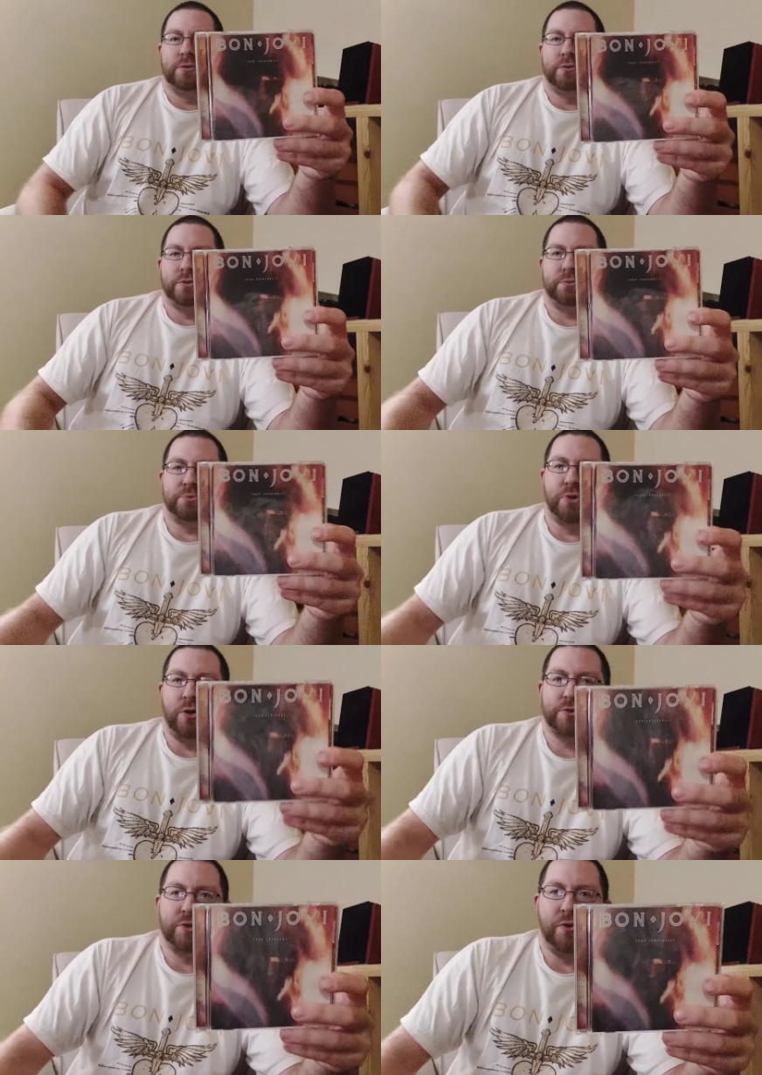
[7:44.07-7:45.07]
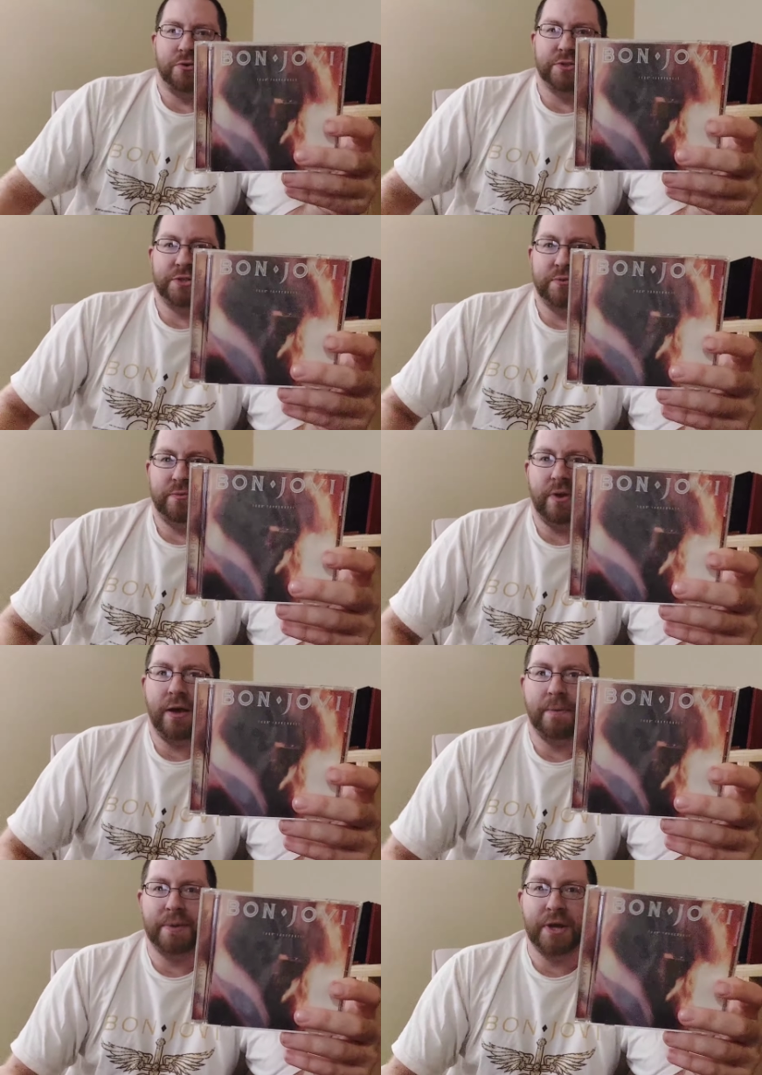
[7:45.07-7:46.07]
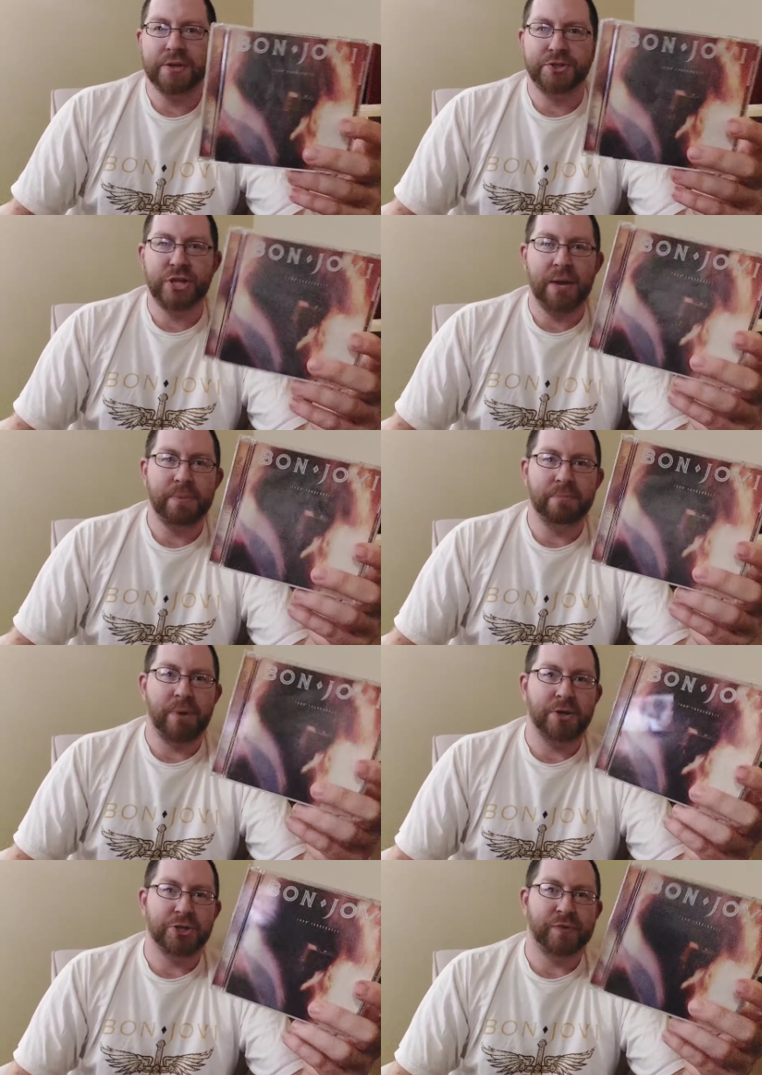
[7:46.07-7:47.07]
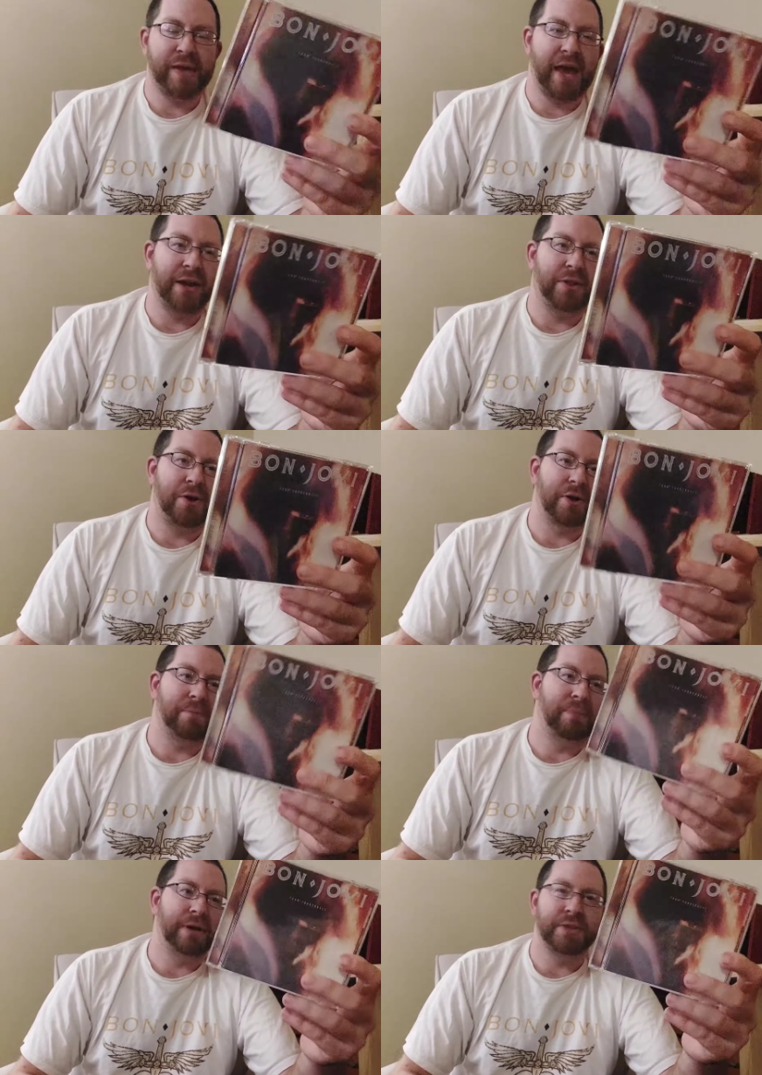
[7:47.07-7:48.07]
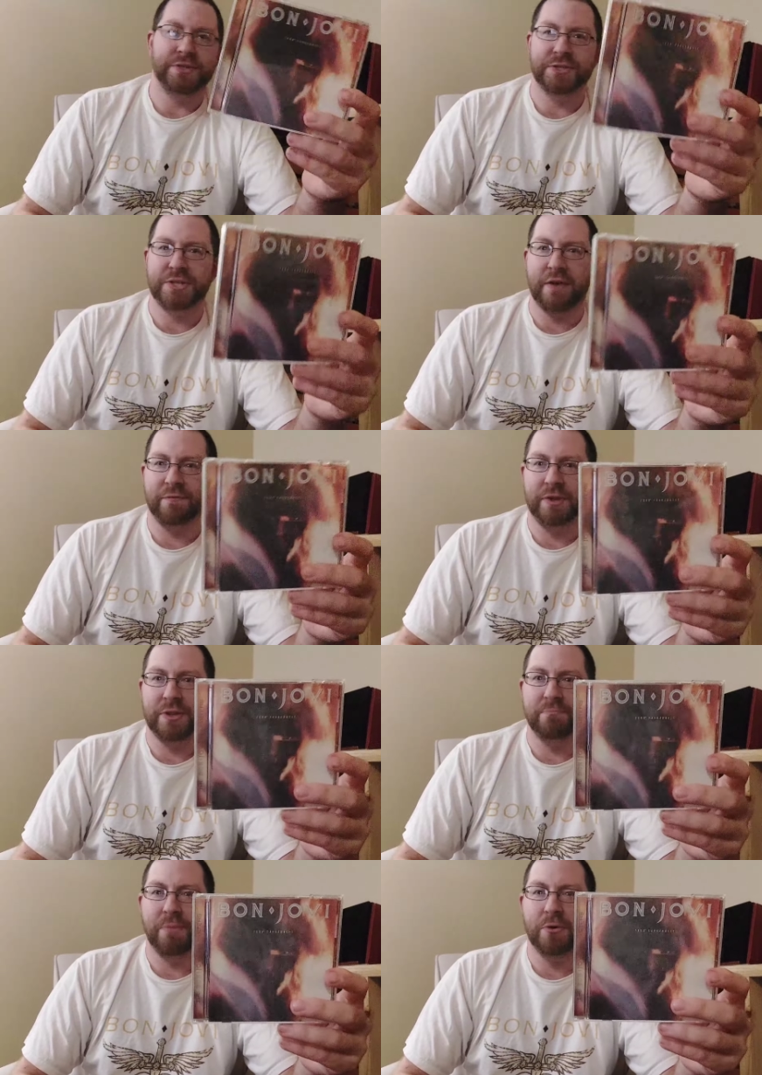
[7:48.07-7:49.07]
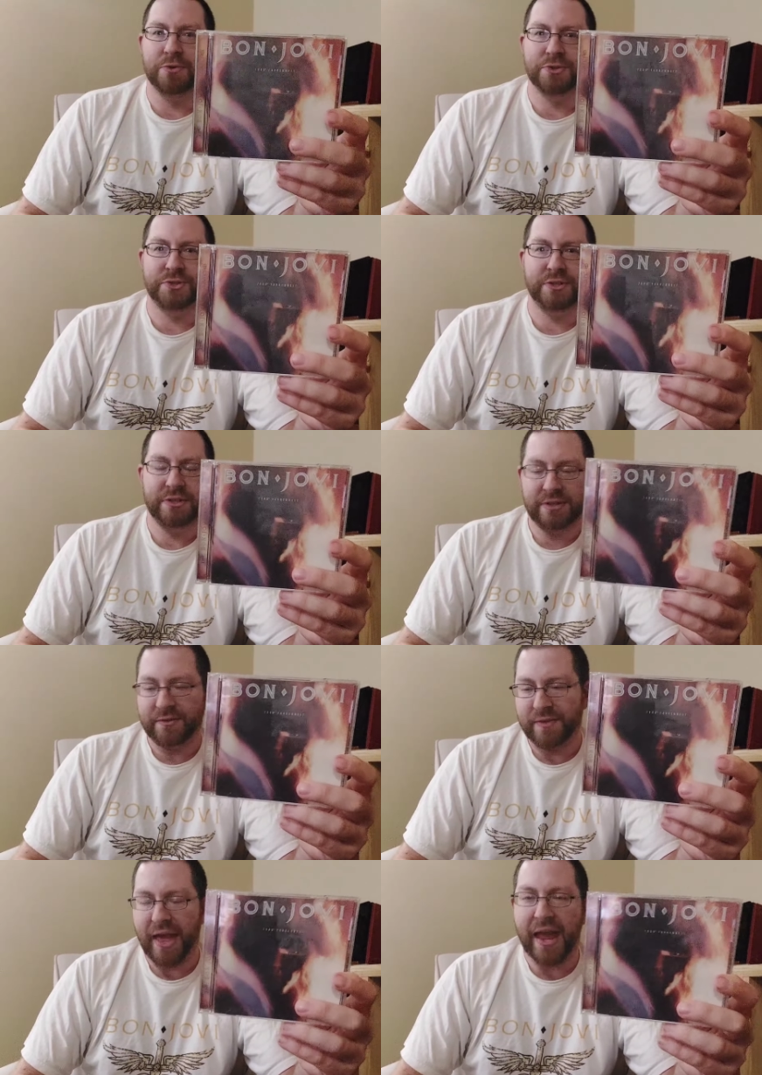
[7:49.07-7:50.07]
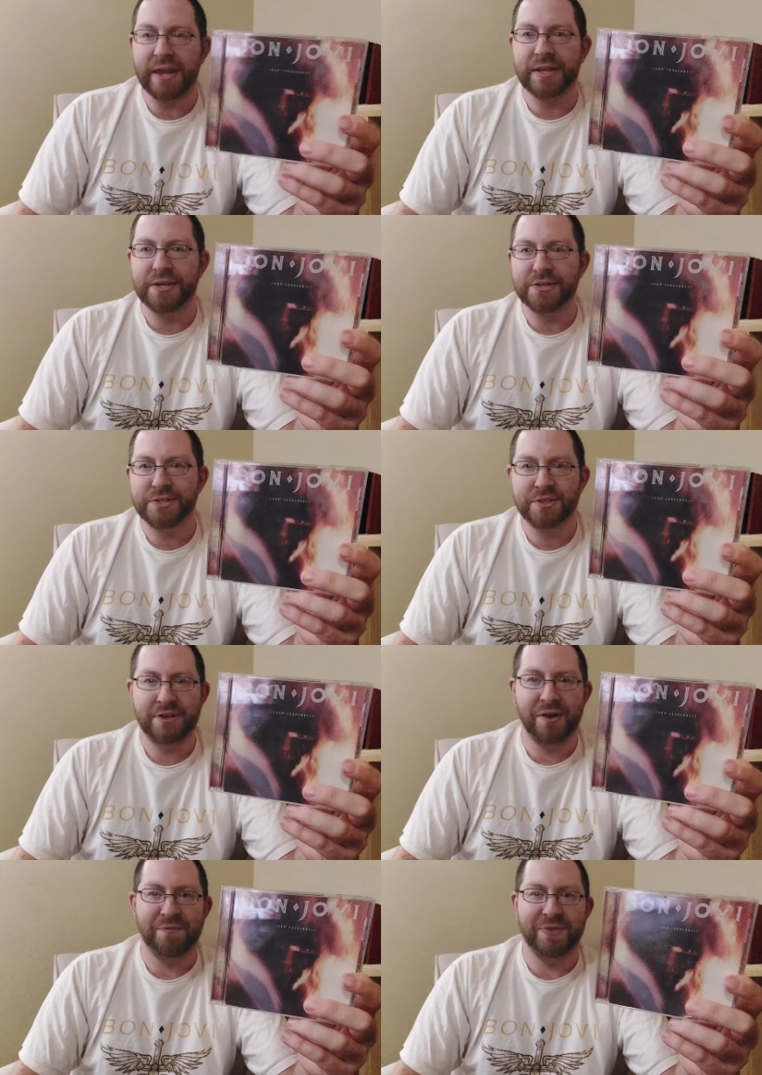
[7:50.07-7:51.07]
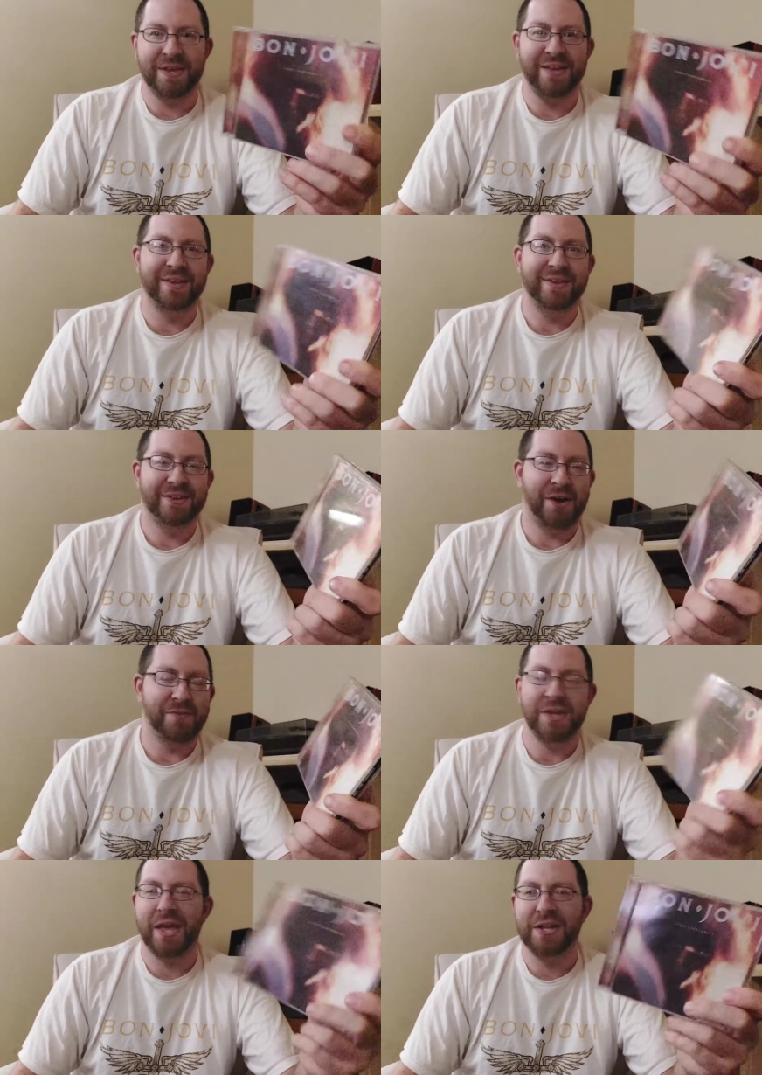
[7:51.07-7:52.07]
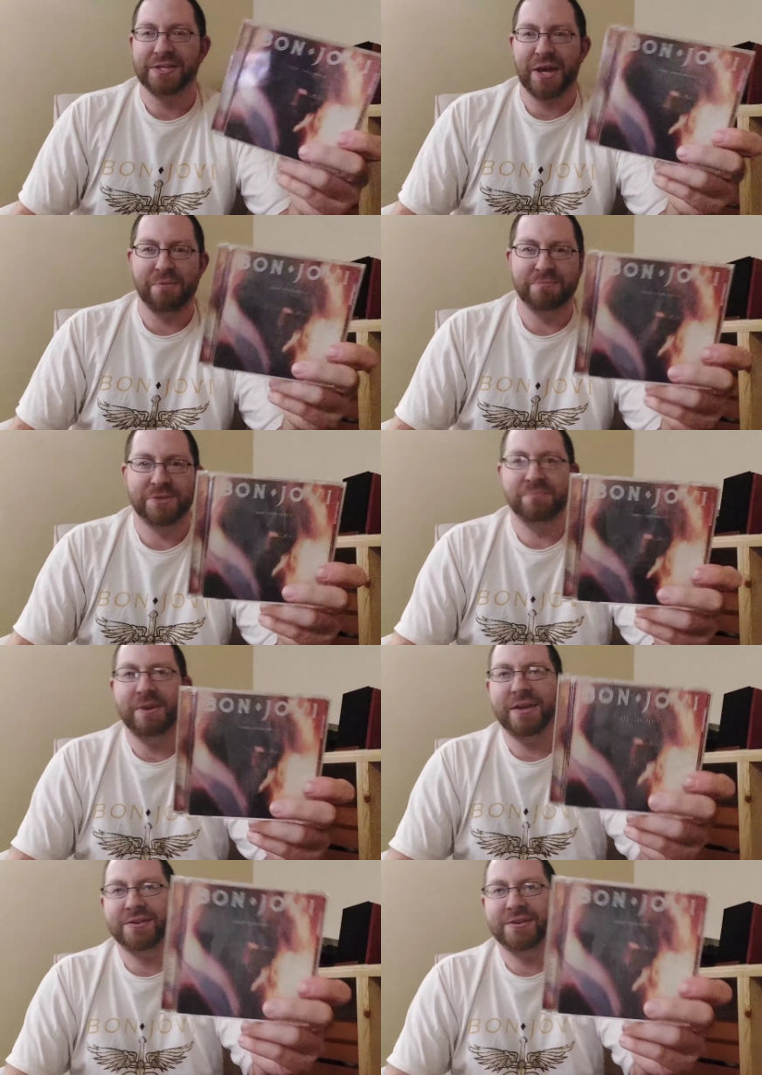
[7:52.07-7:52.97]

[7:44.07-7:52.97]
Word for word: some strong songs um, a nice gem in the Bon Jovi catalog, but this is definitely the most 80s of the of the 80s albums to me.